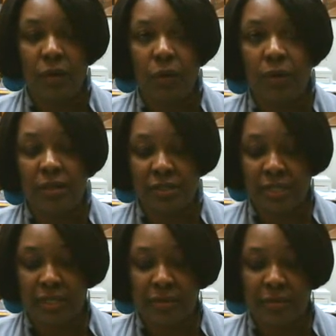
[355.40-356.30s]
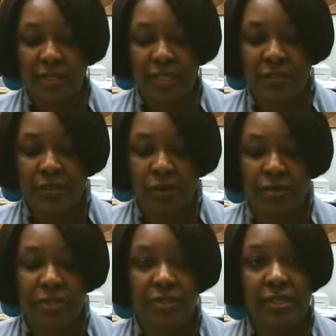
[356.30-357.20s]
Watch a teacher or
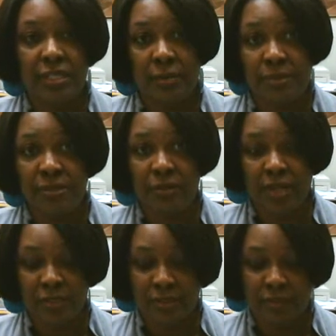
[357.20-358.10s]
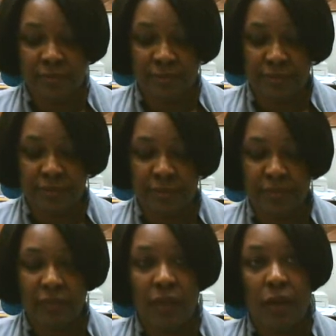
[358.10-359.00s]
student demonstration.
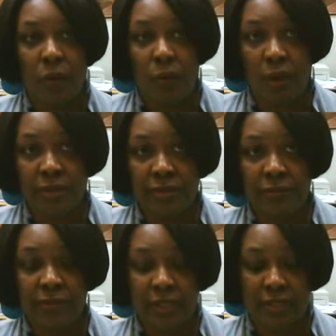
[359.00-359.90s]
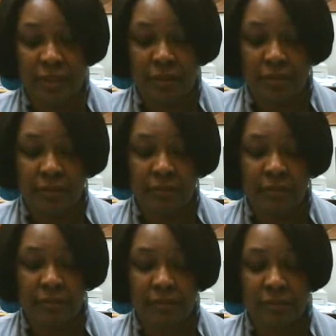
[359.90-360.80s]
Watch a video.
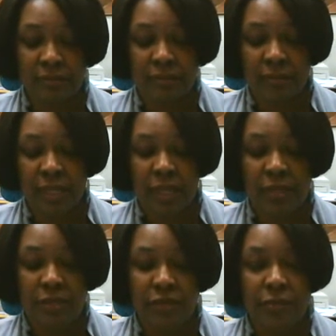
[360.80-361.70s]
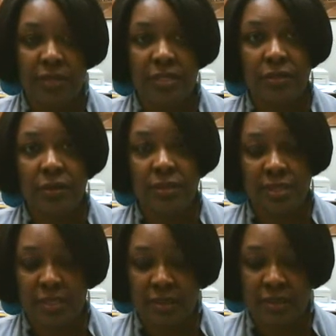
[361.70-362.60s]
Use
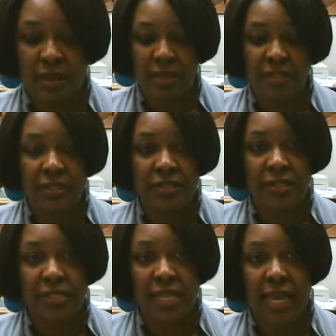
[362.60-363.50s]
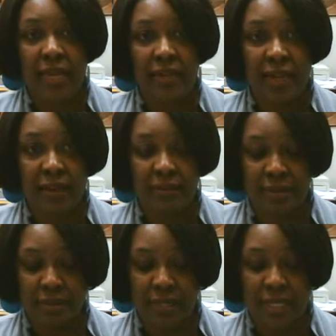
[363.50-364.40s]
resources such as handouts,
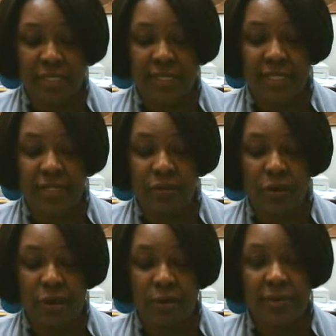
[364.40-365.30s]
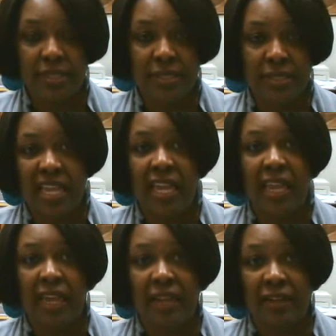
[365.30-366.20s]
CD-ROMs,
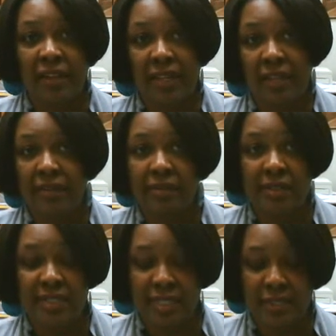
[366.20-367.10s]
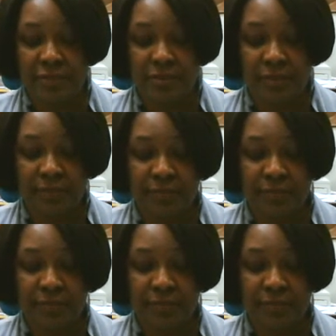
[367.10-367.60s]
internet, etc.